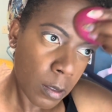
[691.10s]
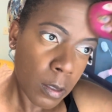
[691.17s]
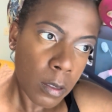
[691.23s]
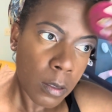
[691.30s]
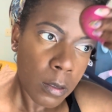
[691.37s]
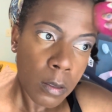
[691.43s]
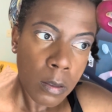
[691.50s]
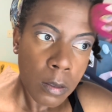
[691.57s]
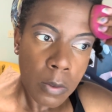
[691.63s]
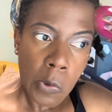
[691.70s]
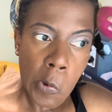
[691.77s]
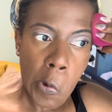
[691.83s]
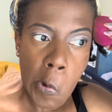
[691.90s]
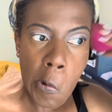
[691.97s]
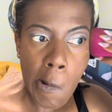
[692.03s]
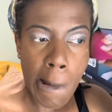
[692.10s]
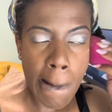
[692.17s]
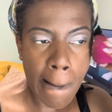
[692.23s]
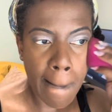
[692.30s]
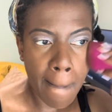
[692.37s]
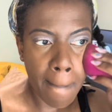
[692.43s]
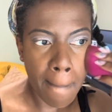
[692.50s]
because it's a matte
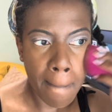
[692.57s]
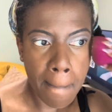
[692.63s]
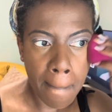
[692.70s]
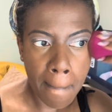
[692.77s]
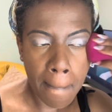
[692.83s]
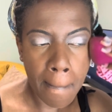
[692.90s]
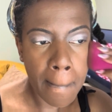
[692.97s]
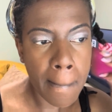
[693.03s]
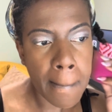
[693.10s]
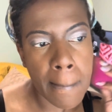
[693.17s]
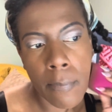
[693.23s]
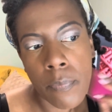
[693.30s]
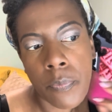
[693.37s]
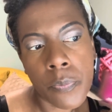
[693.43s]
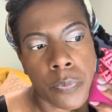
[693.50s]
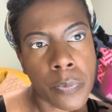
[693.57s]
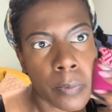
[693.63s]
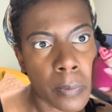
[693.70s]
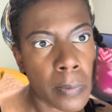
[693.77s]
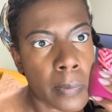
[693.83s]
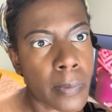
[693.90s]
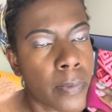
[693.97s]
foundation and
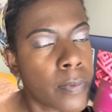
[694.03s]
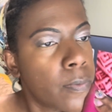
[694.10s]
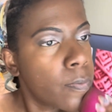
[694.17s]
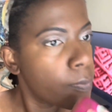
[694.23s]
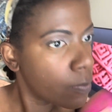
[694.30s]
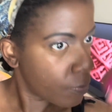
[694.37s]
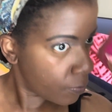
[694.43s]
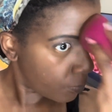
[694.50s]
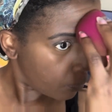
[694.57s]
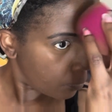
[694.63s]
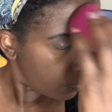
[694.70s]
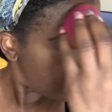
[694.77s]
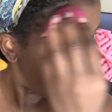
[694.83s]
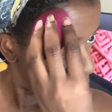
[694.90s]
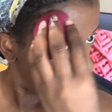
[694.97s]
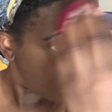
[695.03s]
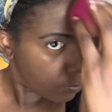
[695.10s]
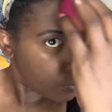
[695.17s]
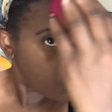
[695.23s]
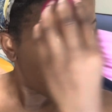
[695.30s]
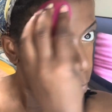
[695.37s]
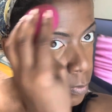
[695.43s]
it barely transfers.
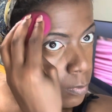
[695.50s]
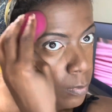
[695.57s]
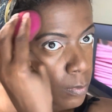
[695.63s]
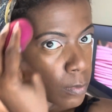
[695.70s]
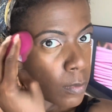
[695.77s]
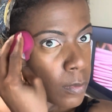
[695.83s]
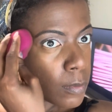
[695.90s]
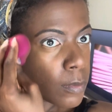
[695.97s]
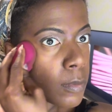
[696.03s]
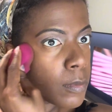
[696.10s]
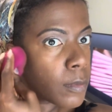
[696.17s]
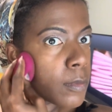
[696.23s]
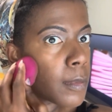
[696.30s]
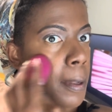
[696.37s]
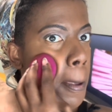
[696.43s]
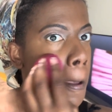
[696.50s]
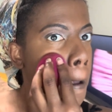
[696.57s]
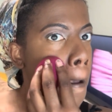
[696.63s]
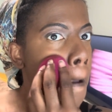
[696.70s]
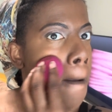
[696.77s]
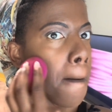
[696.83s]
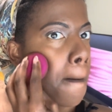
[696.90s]
But
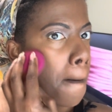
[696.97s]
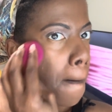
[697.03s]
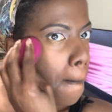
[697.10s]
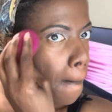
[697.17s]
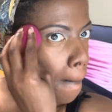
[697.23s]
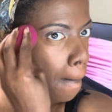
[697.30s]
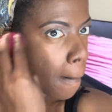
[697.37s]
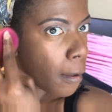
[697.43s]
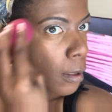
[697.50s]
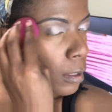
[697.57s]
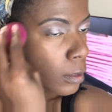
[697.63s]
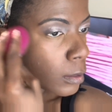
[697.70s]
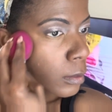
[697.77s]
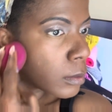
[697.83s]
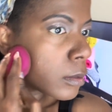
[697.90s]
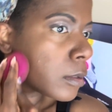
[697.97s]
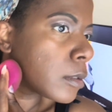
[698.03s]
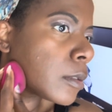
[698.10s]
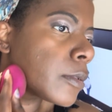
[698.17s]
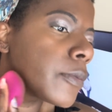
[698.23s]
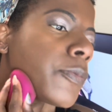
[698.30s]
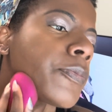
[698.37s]
I do still set
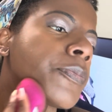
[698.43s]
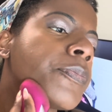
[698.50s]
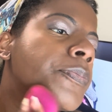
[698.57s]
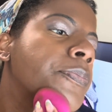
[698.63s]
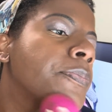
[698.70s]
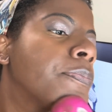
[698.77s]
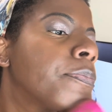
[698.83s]
it. But if